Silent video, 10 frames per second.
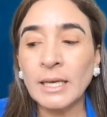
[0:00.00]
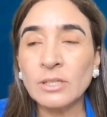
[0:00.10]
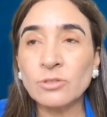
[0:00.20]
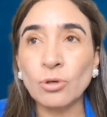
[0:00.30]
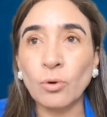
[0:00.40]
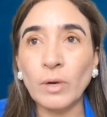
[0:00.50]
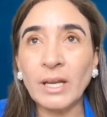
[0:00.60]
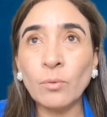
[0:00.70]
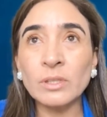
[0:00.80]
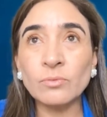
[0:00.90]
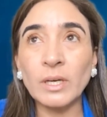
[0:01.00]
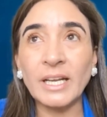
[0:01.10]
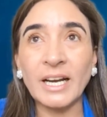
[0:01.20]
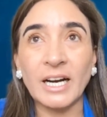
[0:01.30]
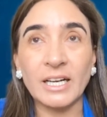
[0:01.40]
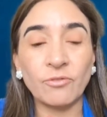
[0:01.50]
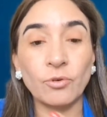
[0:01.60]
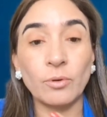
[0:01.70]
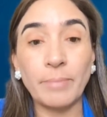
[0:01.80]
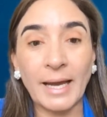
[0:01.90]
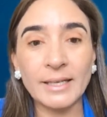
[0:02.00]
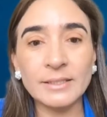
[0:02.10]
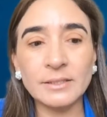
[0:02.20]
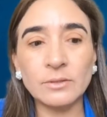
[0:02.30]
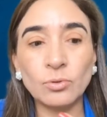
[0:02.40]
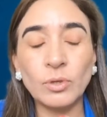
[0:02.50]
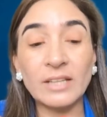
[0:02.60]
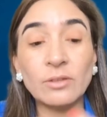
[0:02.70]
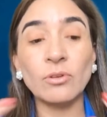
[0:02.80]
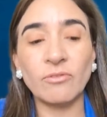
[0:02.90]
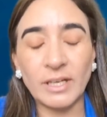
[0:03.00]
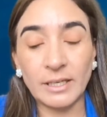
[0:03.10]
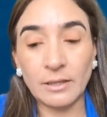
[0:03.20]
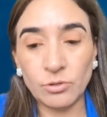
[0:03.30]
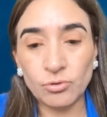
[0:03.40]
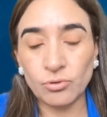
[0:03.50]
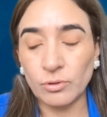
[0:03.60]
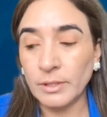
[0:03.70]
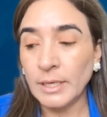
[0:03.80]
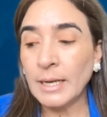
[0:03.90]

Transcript: So it was really hard for banks to get to the final user.